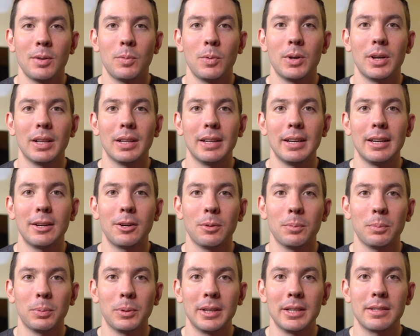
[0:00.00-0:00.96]
When a lead
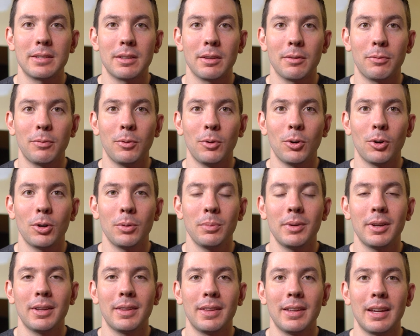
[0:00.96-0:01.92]
completes the
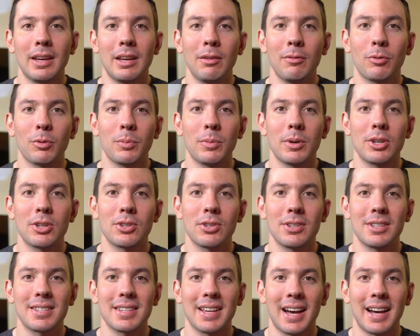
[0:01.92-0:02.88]
form, the information
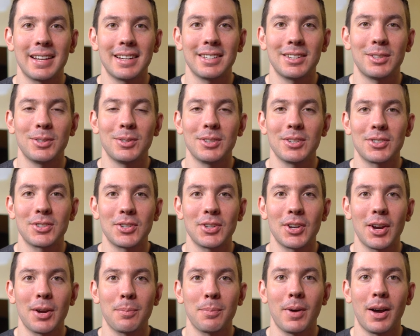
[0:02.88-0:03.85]
is added to the
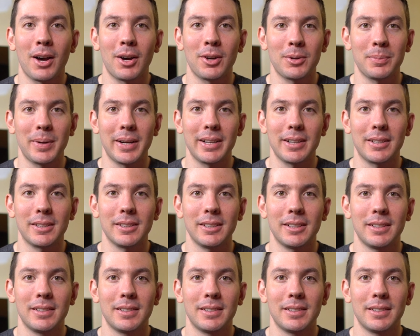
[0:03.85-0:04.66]
CRM automatically.